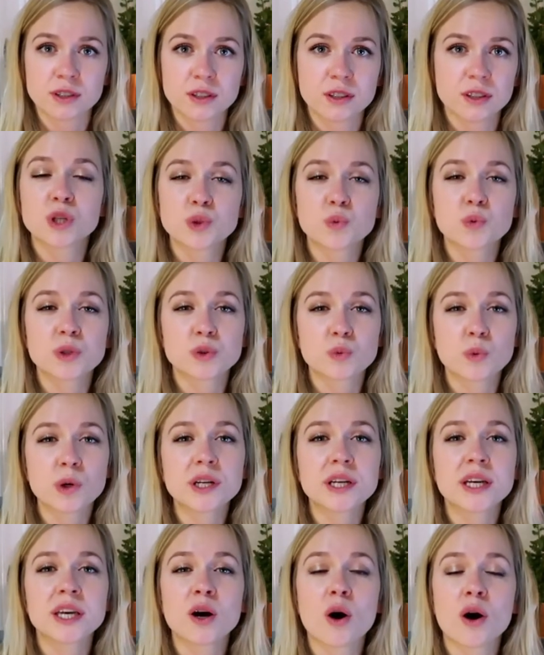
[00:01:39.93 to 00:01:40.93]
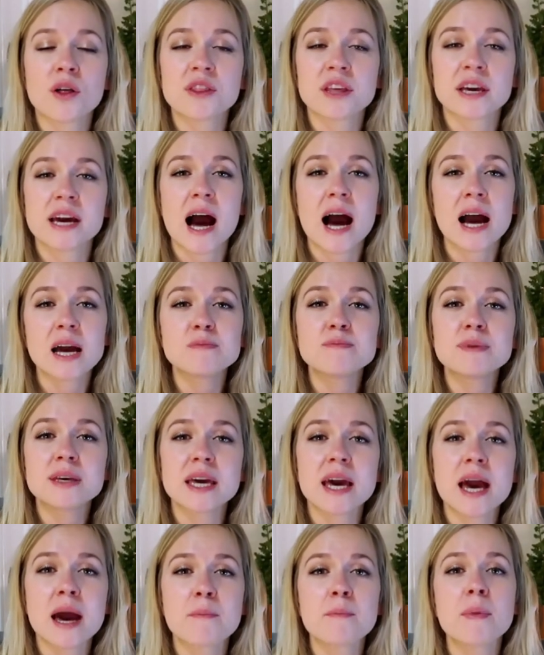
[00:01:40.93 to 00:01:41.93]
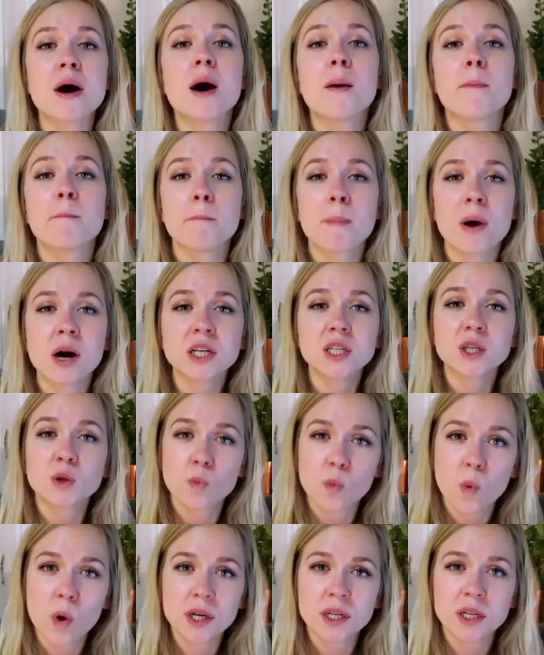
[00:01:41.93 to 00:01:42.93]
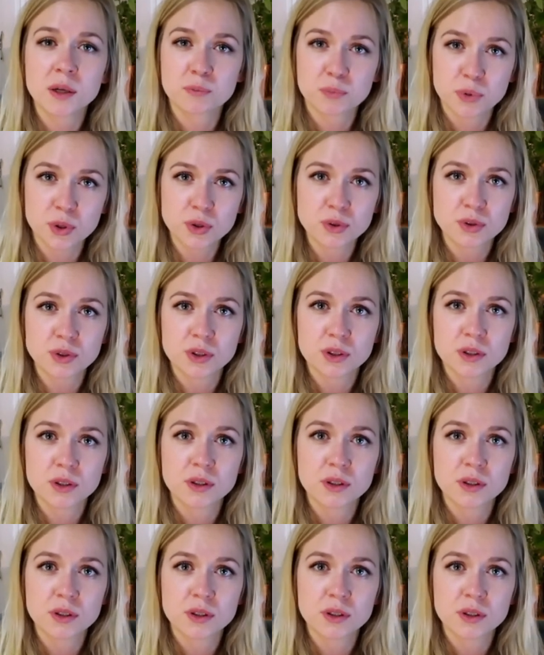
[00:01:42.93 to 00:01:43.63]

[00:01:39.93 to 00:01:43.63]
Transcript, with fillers: which was working on the IBM Mark I computer,